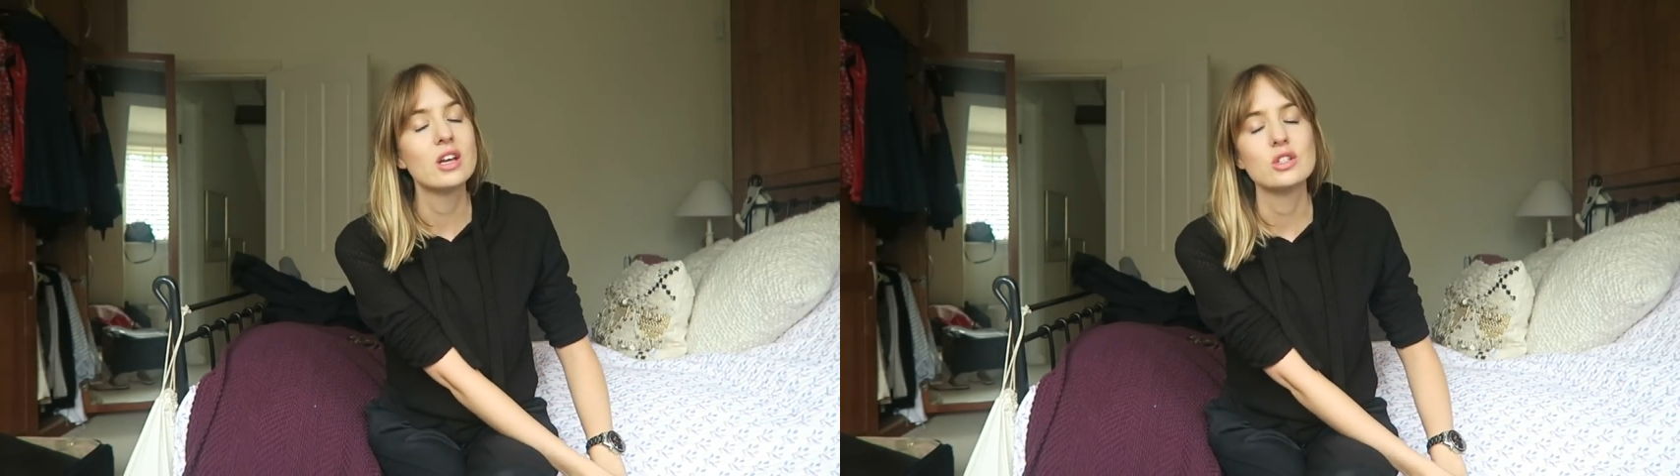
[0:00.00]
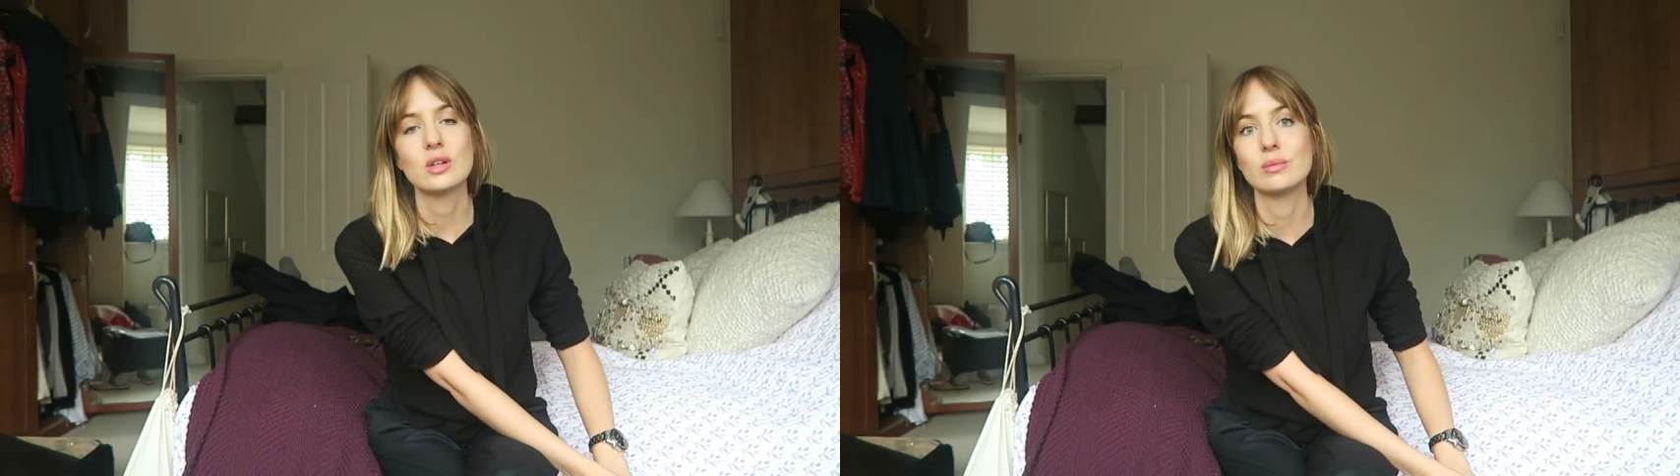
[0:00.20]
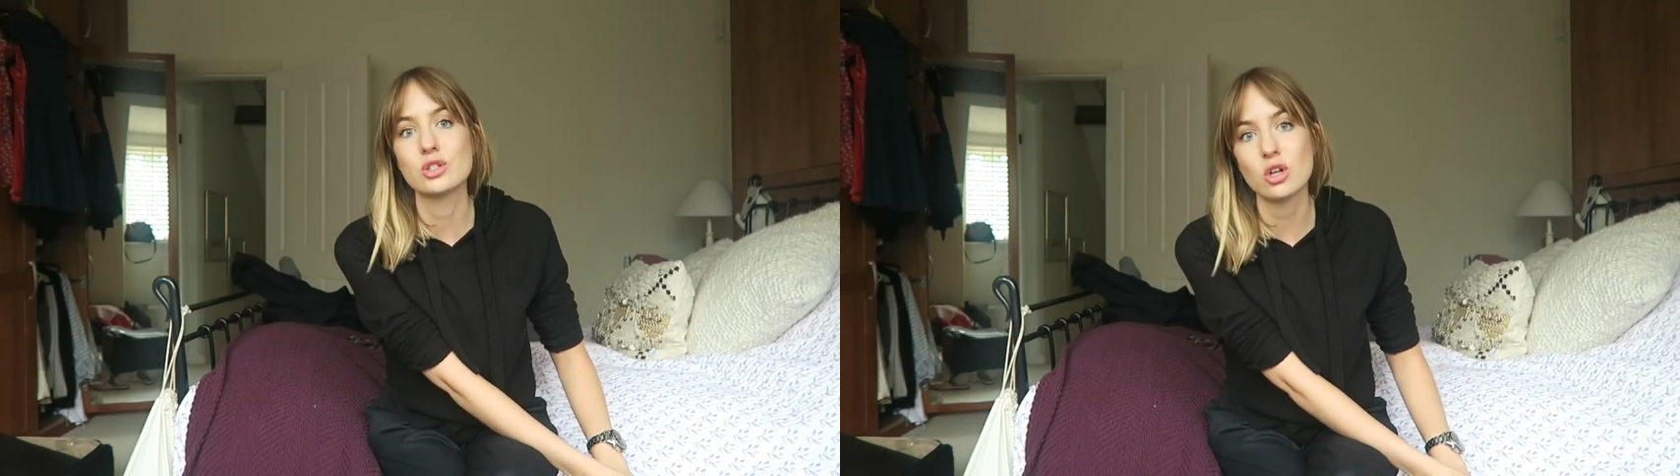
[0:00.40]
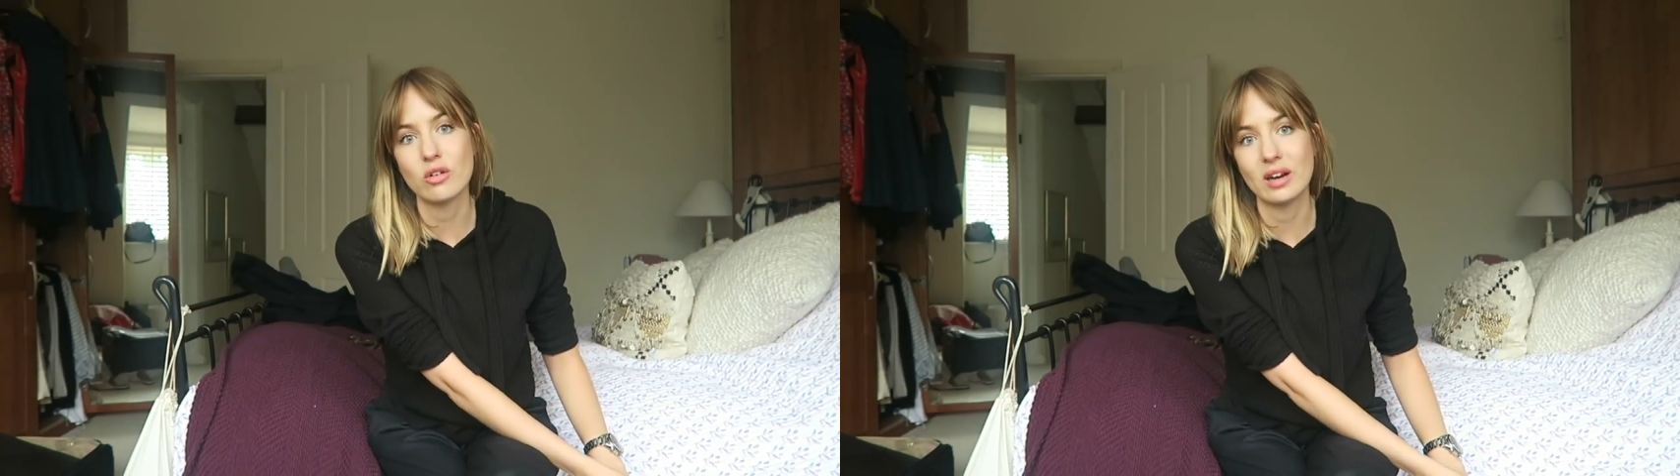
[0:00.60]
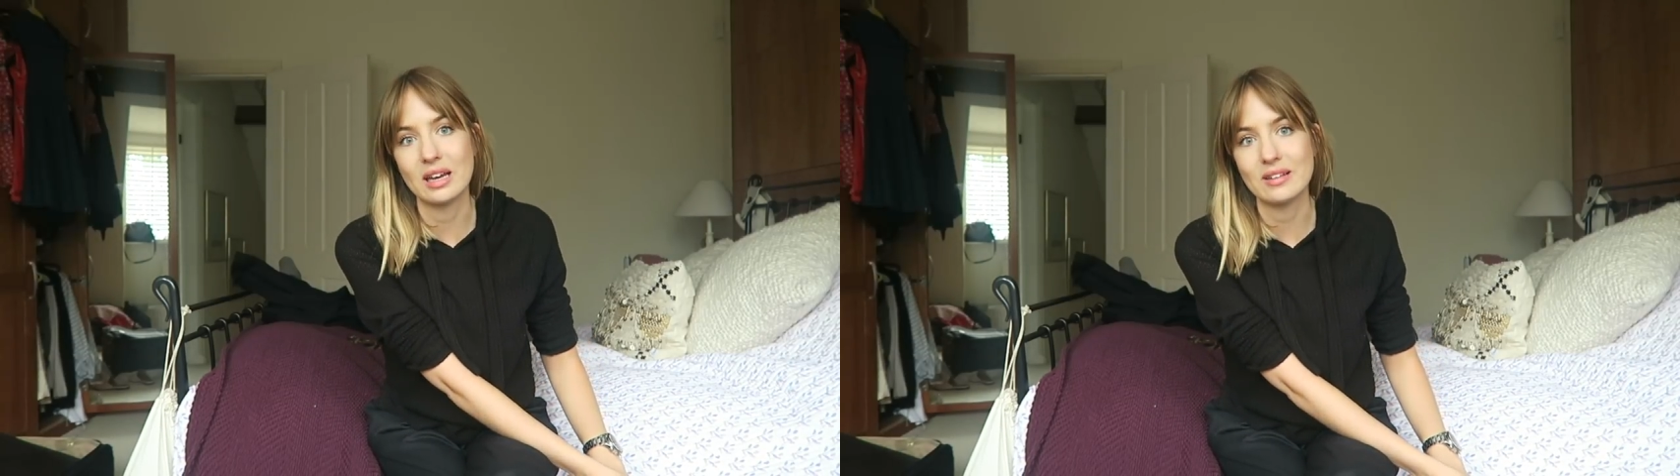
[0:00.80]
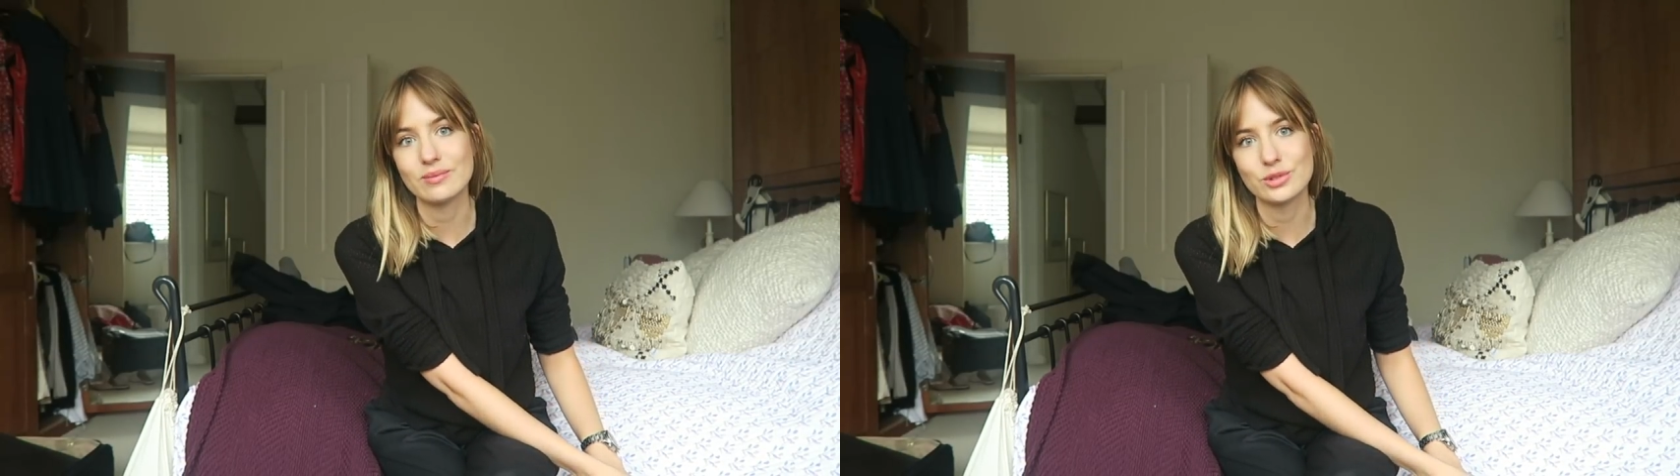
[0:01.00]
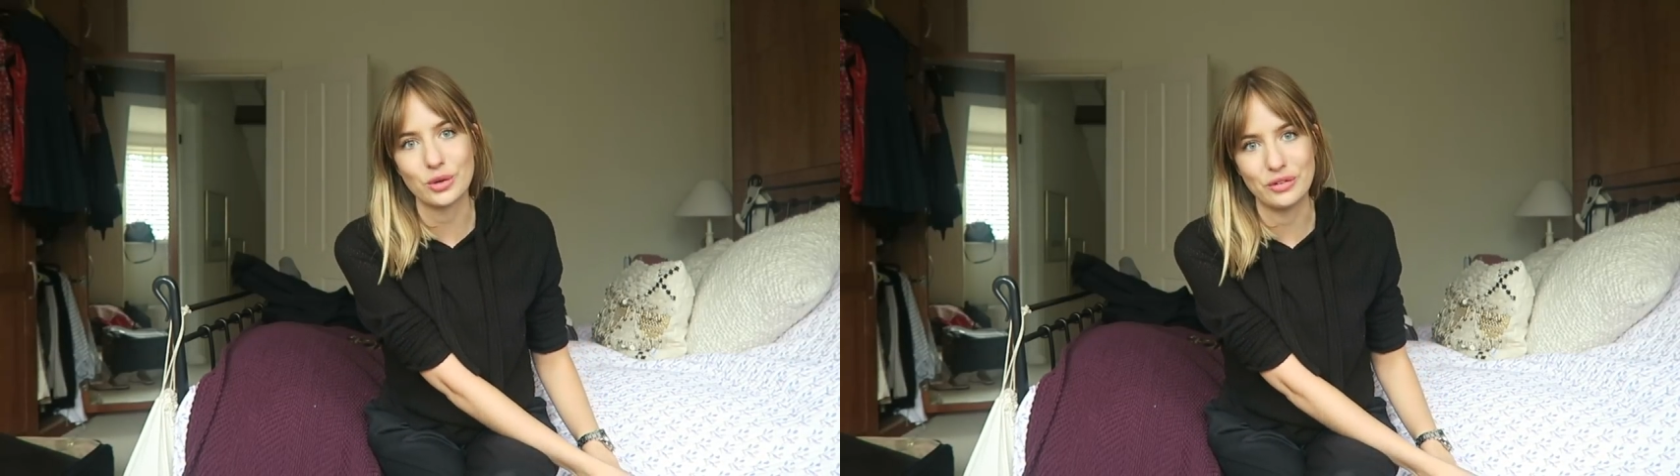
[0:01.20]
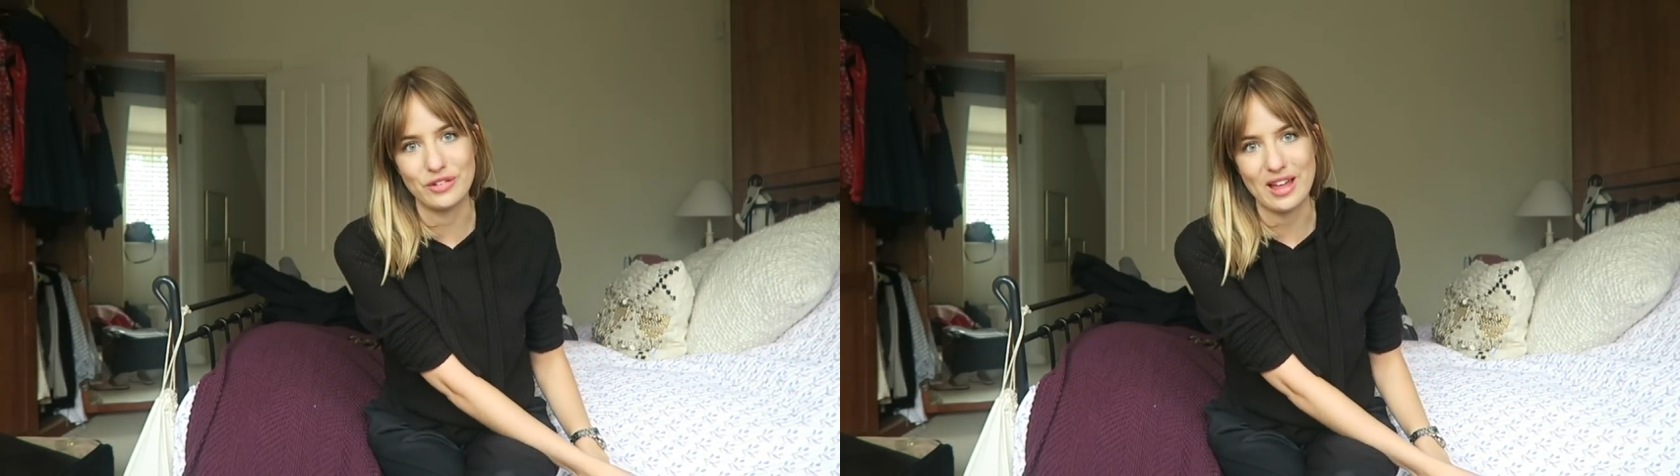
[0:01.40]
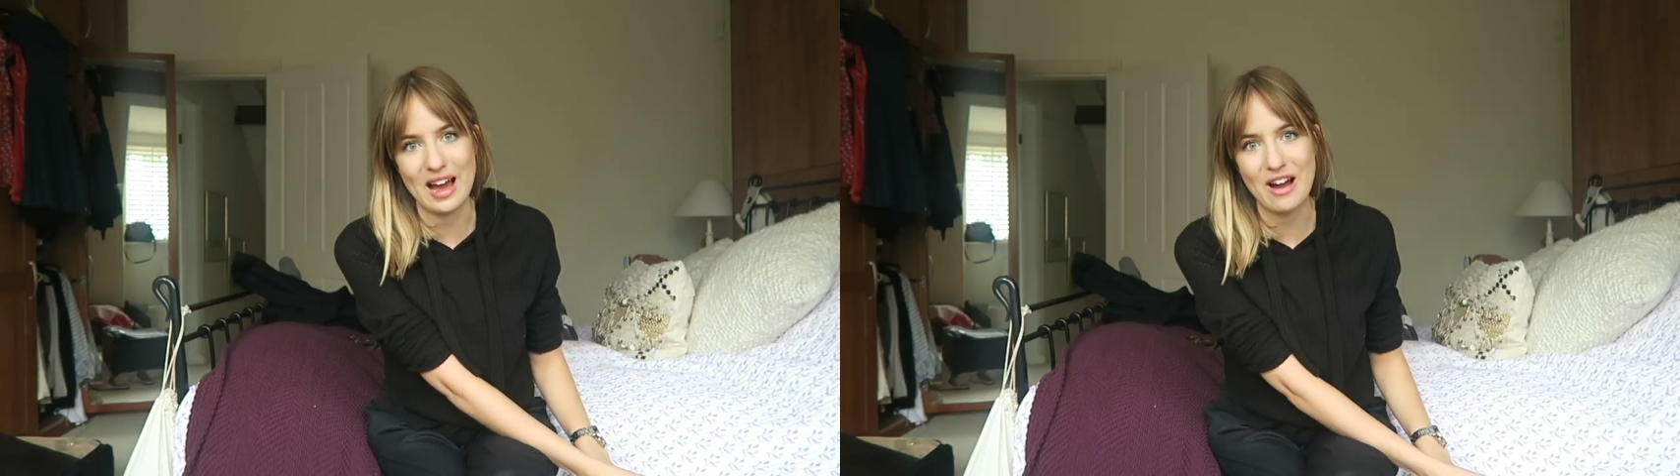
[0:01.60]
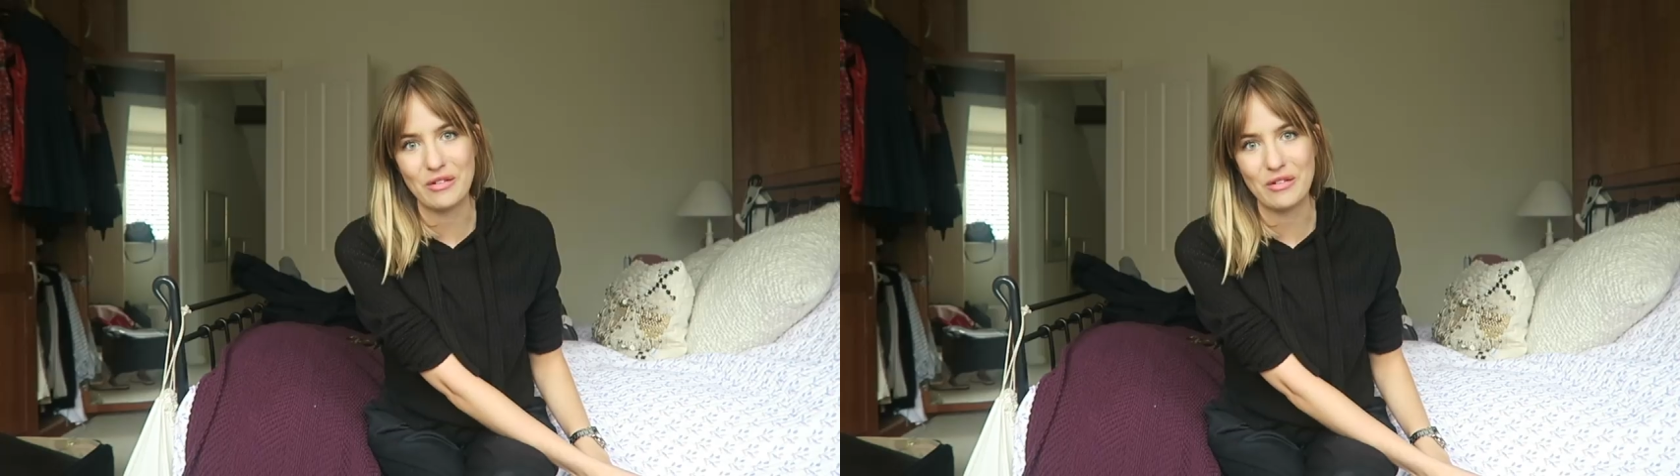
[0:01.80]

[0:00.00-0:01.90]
so I'm sorry I'm sorry for that